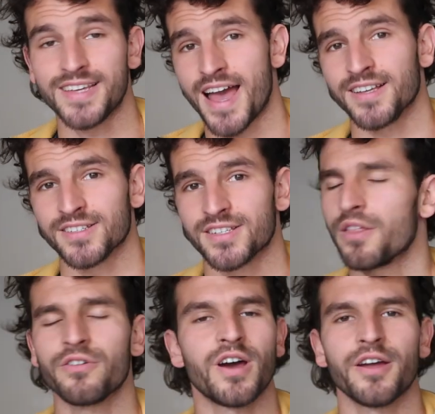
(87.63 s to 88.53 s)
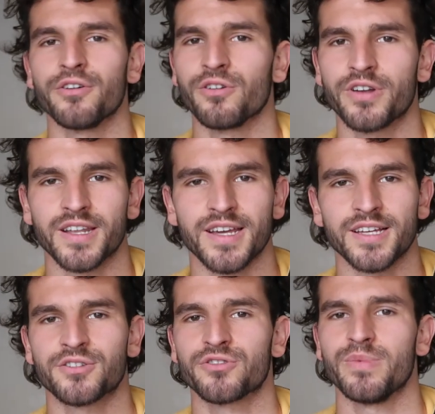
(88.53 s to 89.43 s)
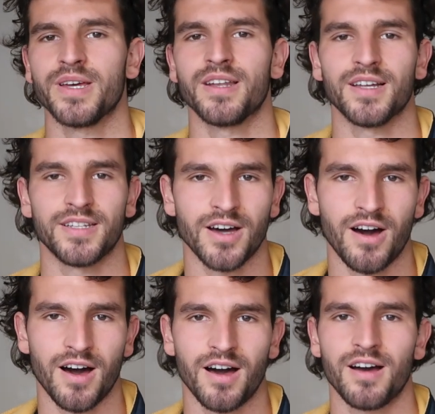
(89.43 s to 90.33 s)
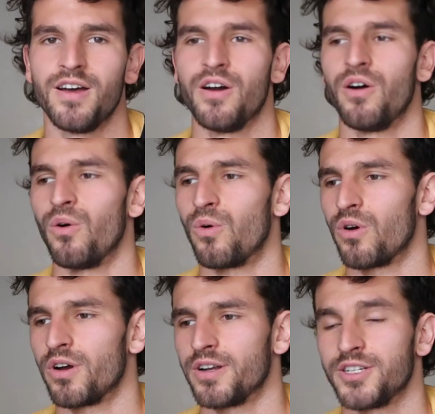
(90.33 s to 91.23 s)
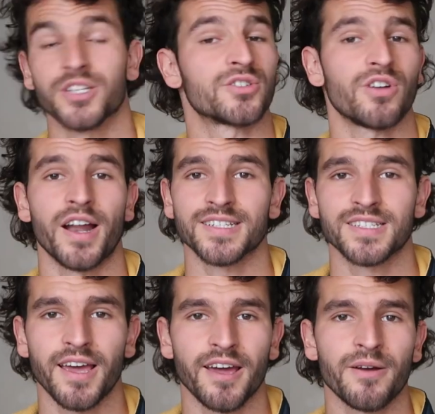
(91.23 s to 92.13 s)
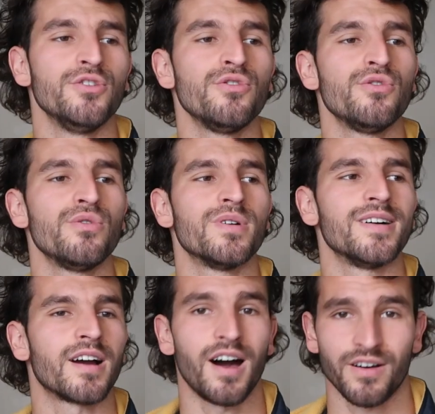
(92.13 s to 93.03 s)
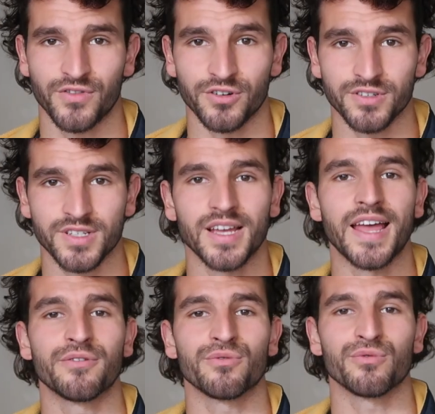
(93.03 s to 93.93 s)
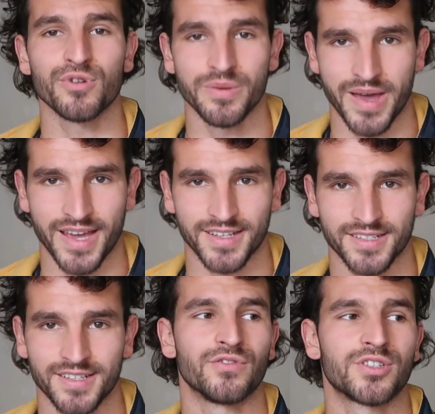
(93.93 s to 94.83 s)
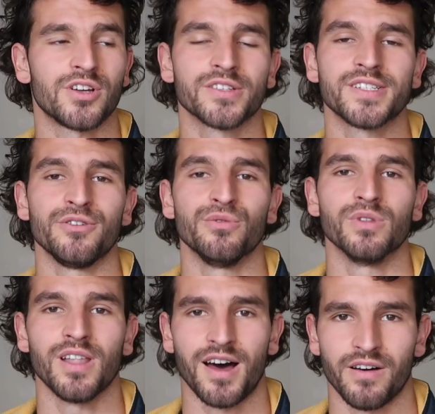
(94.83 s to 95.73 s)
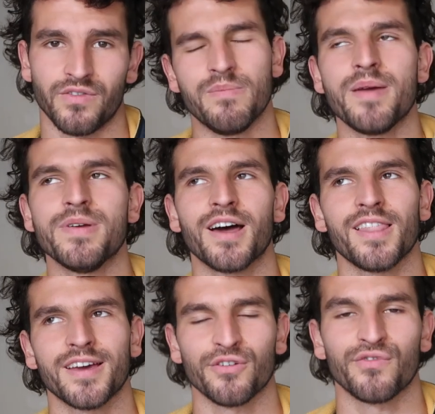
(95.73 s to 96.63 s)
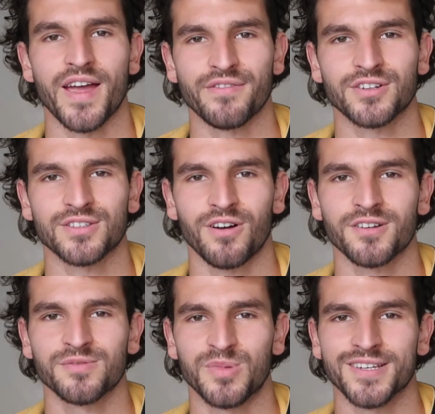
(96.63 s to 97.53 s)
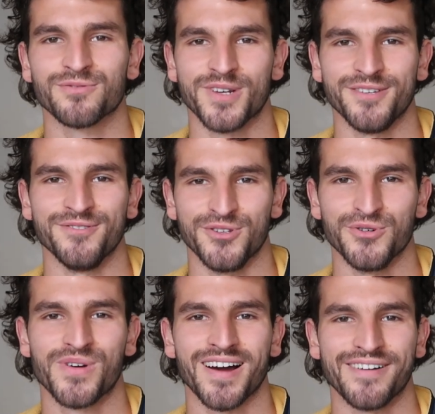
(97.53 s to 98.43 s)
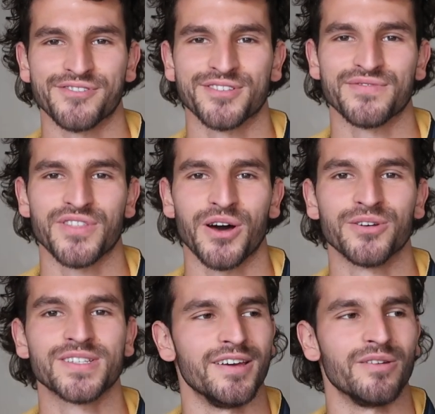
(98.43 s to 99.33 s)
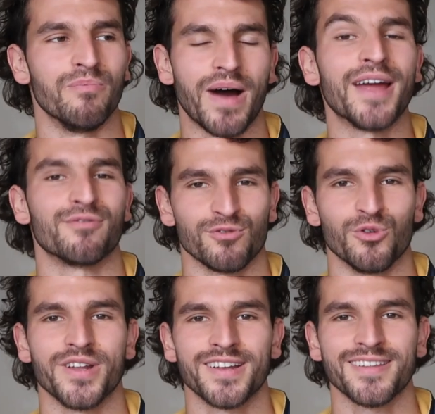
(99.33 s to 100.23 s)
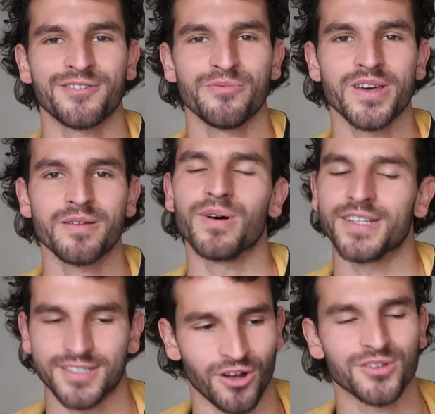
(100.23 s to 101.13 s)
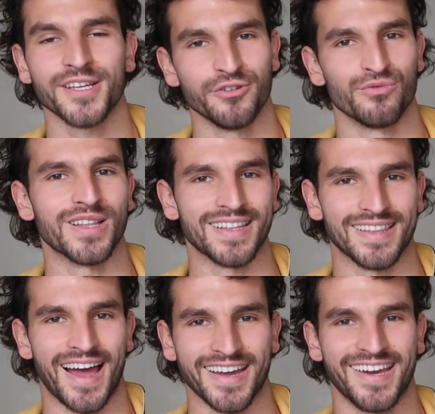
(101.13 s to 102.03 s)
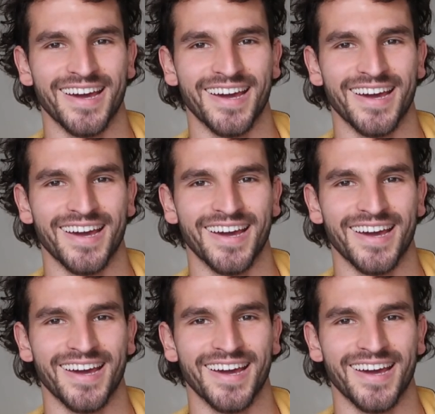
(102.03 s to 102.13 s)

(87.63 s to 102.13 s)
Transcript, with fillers: Yes. Whether or not you're learning an instrument, a DAW, or just trying to sing, do covers and remakes of songs that you love. Maybe not like your favorite songs because when you do covers of those, it might ruin it a little bit, but songs that you really like.